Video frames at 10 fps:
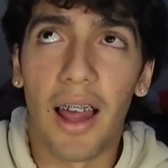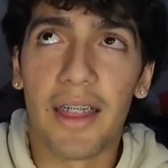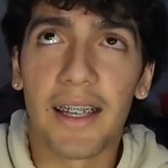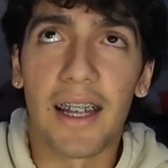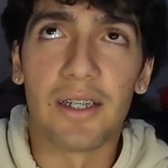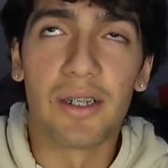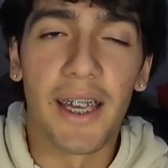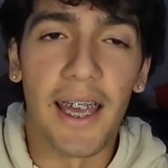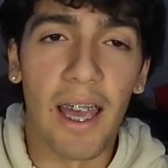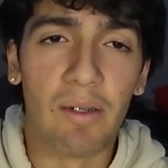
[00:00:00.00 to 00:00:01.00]
think I do
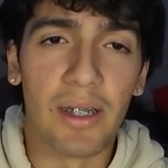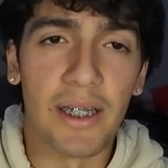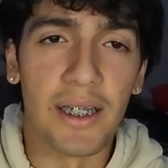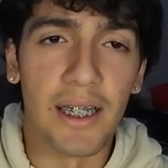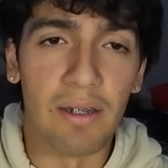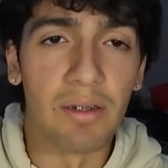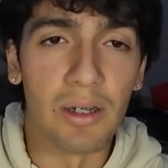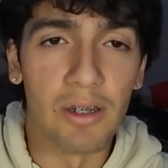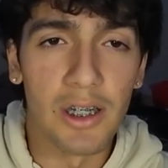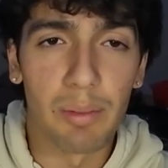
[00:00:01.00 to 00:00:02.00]
get heavily
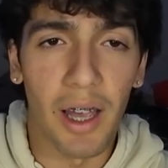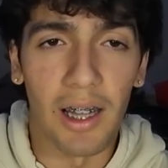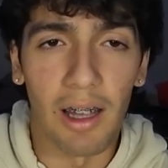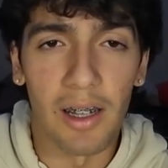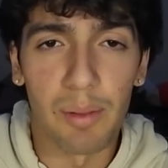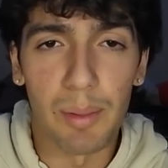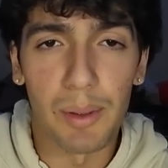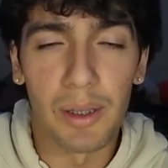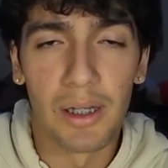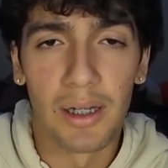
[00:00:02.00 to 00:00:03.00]
influenced by a lot of
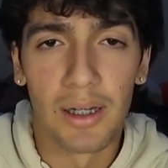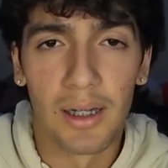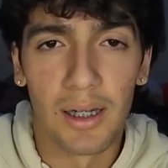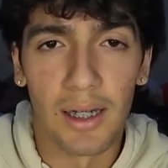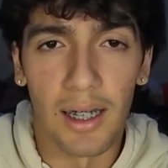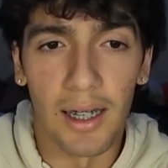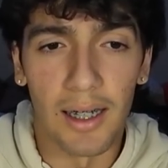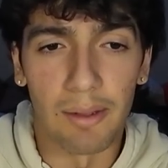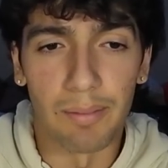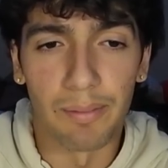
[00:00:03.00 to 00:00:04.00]
people.
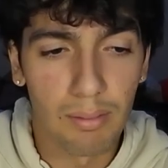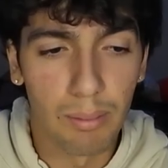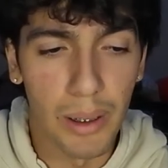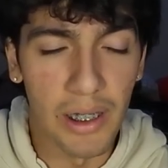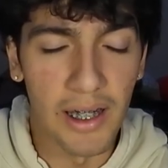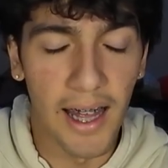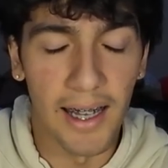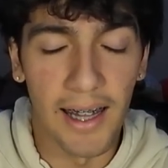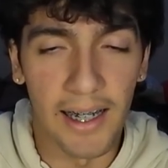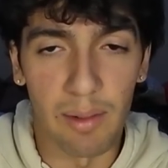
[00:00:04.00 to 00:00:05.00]

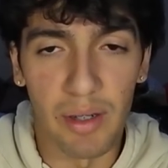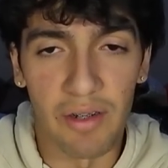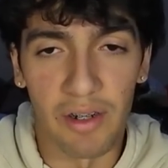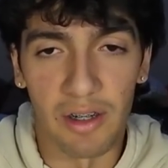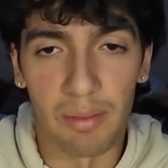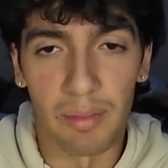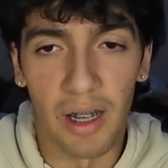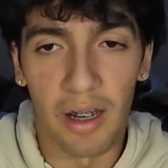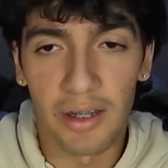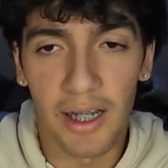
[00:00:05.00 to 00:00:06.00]
That could be from
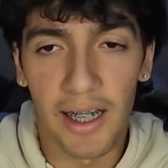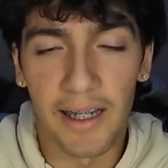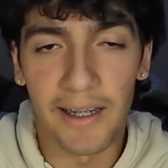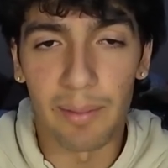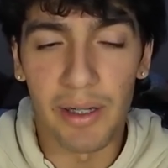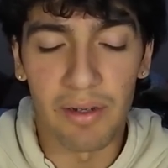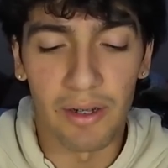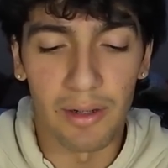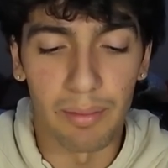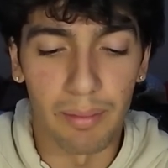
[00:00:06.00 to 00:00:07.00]
online, that could be
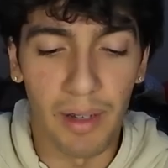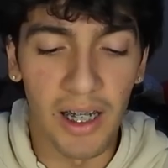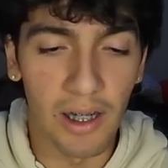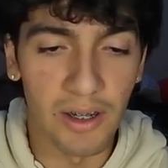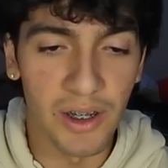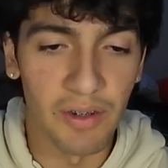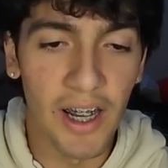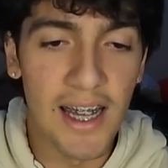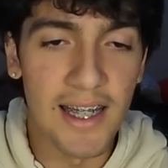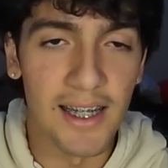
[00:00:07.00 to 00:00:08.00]
from my closest
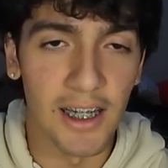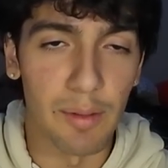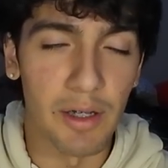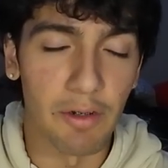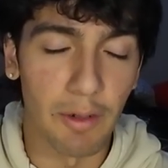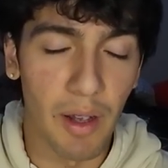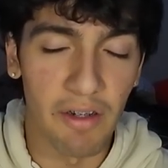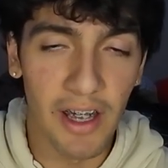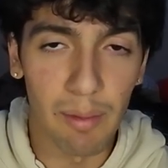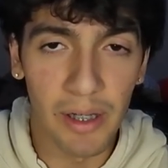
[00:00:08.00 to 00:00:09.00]
friends, that could be from my
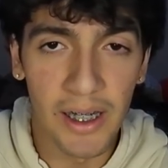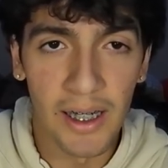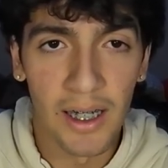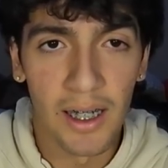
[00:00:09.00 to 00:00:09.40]
family.